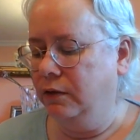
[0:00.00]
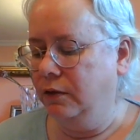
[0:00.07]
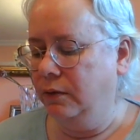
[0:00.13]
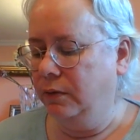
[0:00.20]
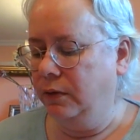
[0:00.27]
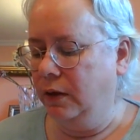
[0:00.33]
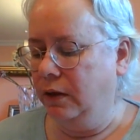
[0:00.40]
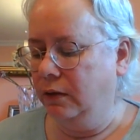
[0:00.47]

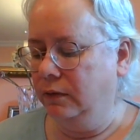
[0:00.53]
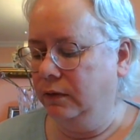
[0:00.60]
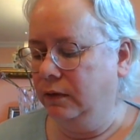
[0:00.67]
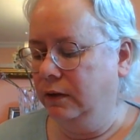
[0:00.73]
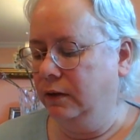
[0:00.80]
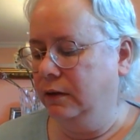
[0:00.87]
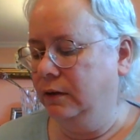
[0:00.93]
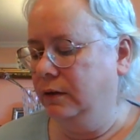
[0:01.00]

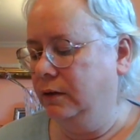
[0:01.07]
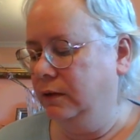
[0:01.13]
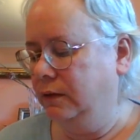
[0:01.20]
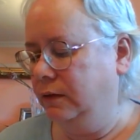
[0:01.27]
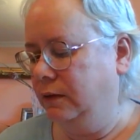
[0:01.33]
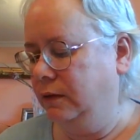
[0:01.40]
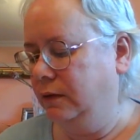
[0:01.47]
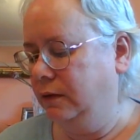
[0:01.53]

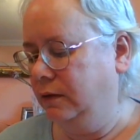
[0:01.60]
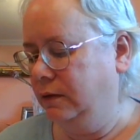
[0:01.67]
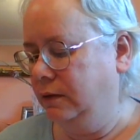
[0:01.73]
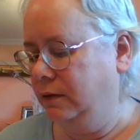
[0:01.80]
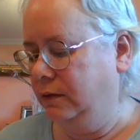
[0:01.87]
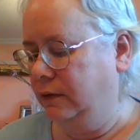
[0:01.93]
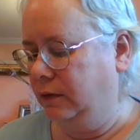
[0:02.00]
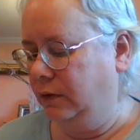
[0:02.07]
2000,
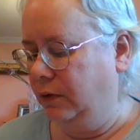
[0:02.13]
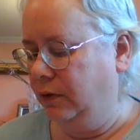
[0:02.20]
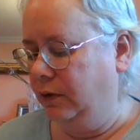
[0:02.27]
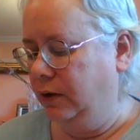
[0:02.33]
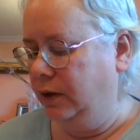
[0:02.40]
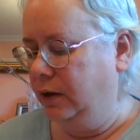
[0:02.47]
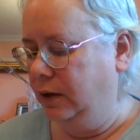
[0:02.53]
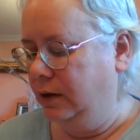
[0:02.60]

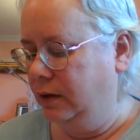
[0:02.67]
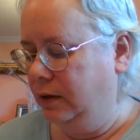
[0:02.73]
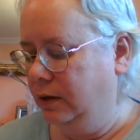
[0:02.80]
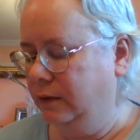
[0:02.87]
sorry,